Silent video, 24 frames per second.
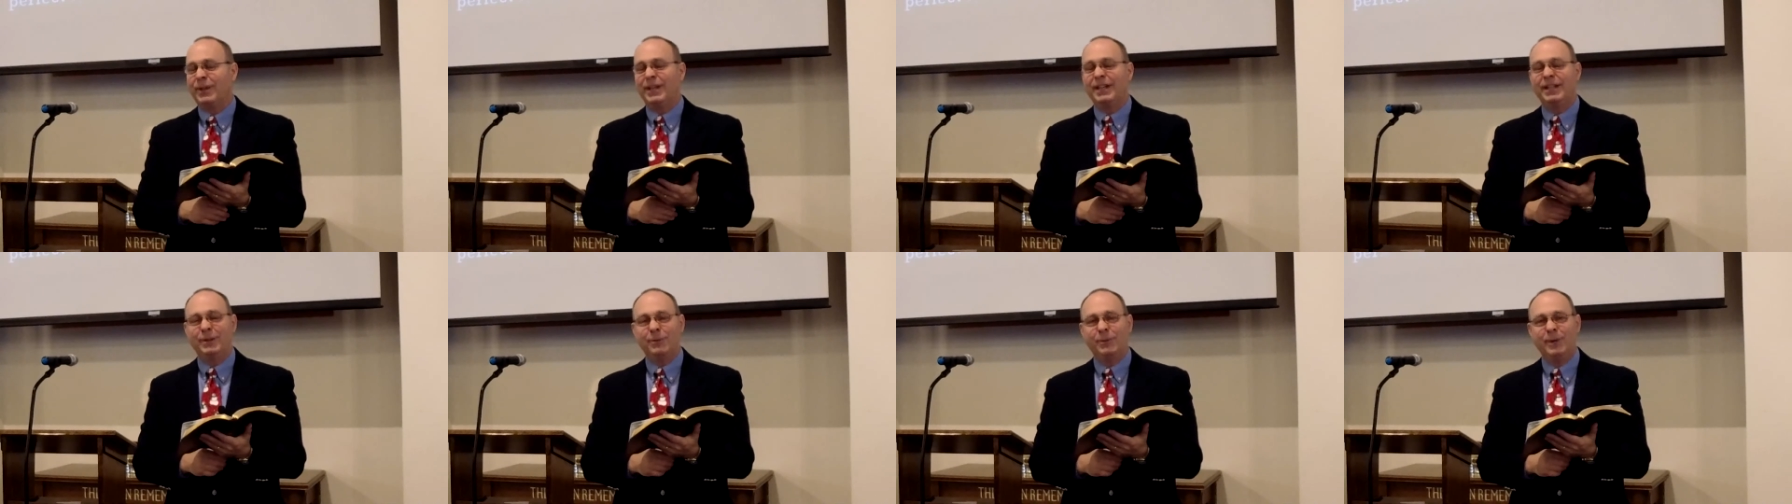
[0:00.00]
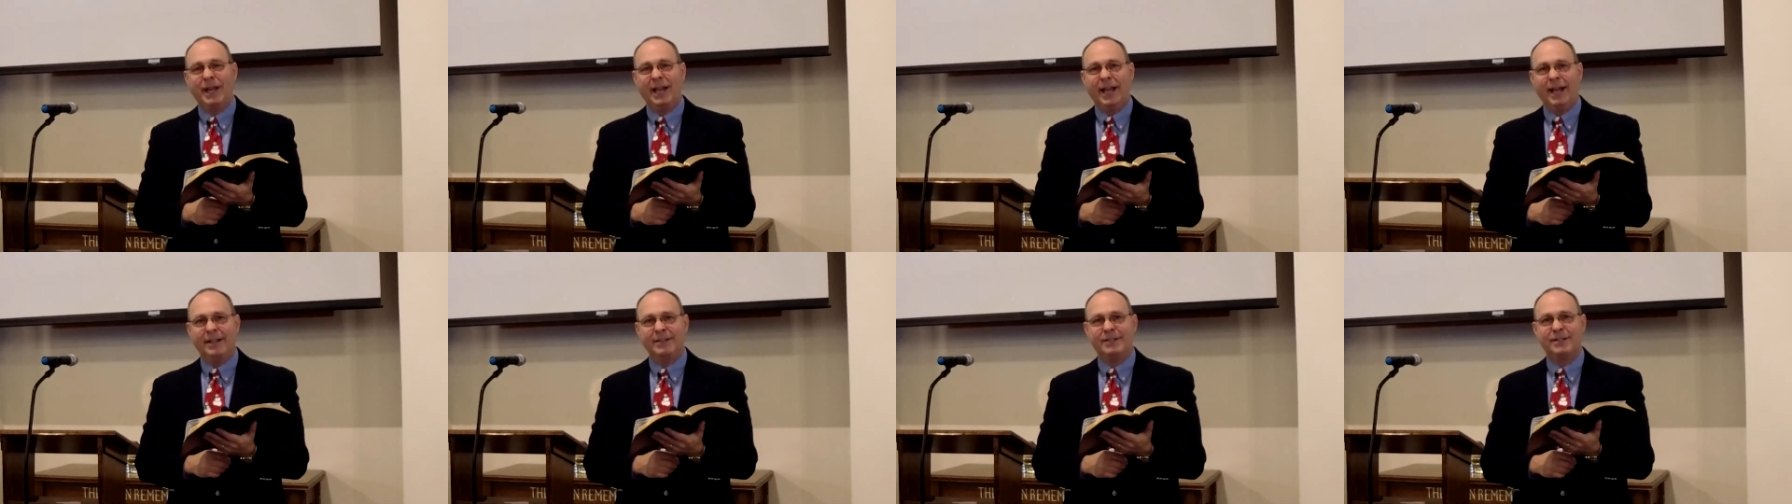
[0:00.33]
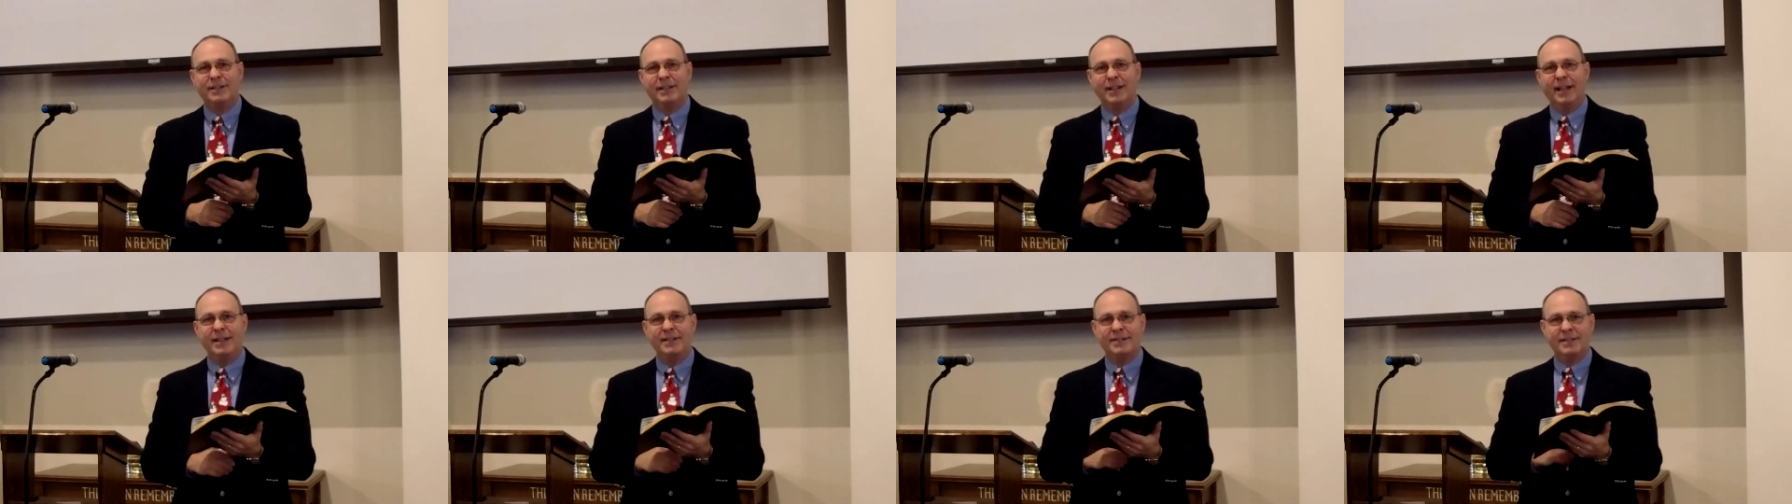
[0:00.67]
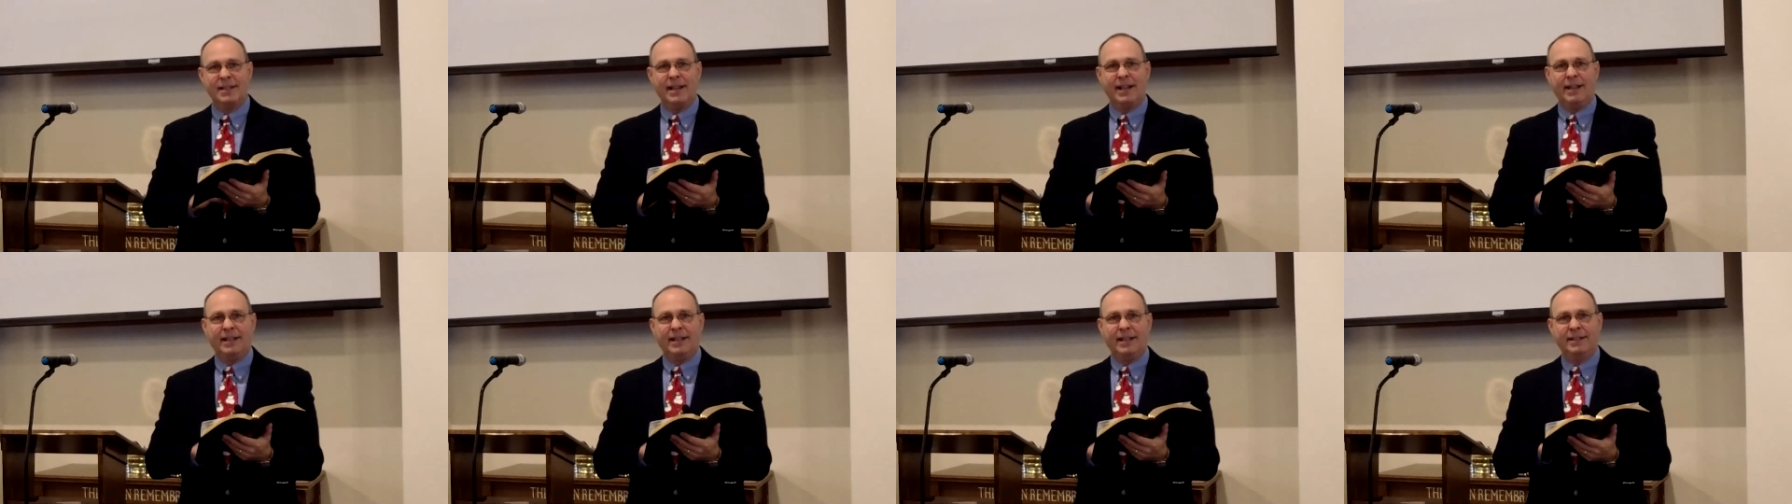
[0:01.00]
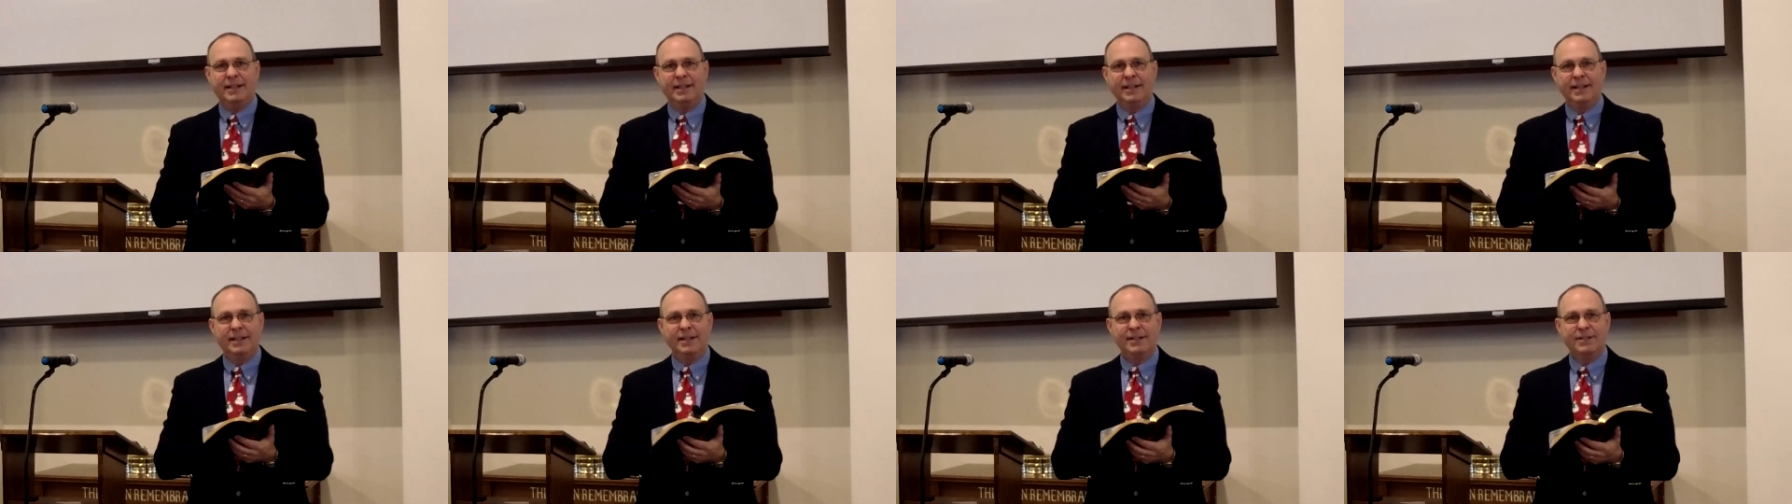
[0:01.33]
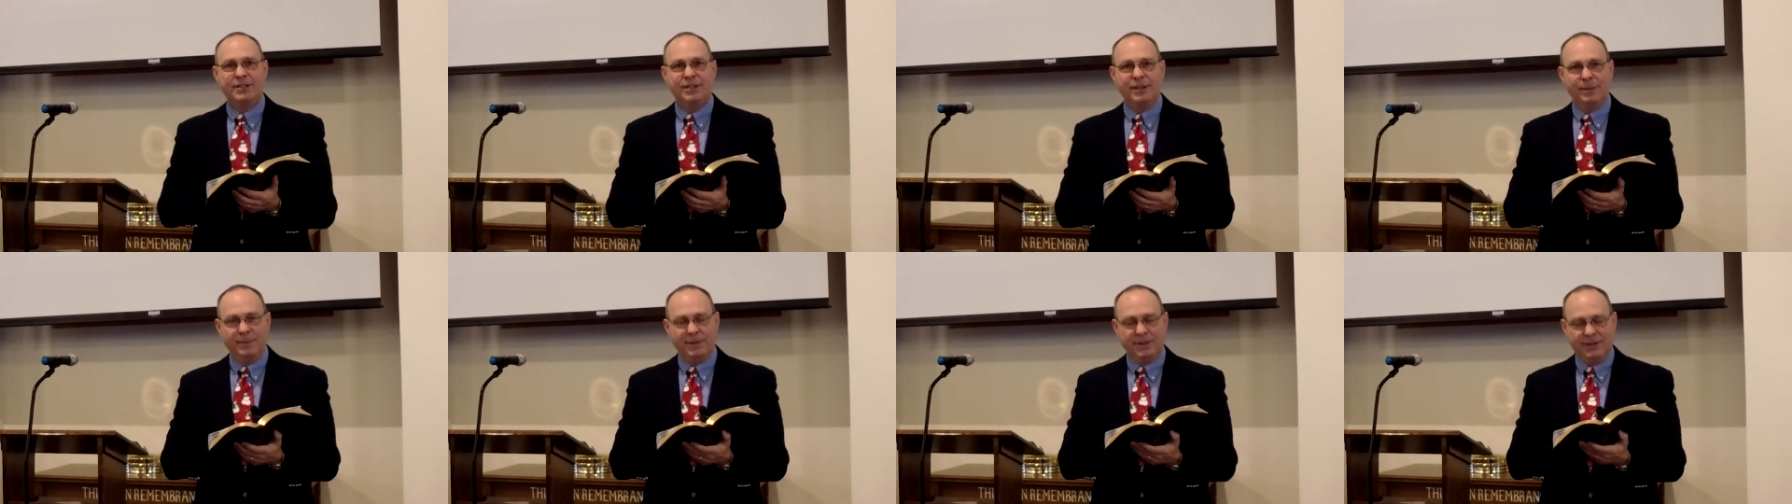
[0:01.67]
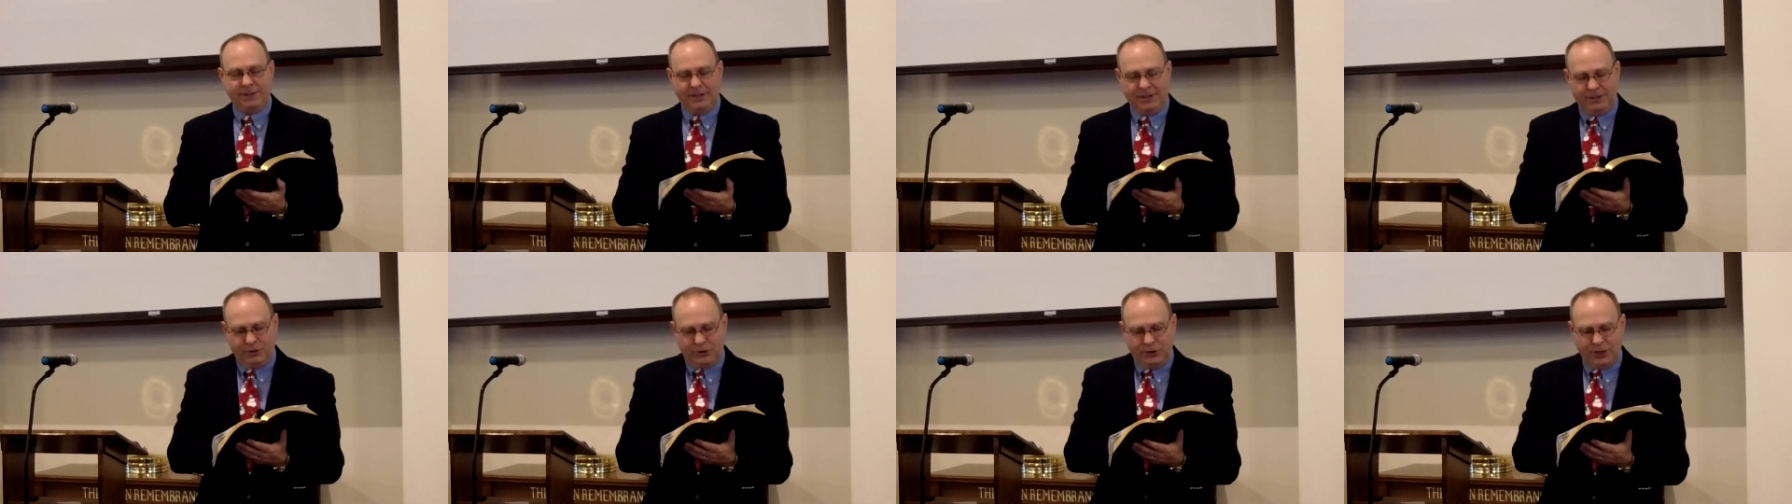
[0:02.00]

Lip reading: reading that we had today, 2 Timothy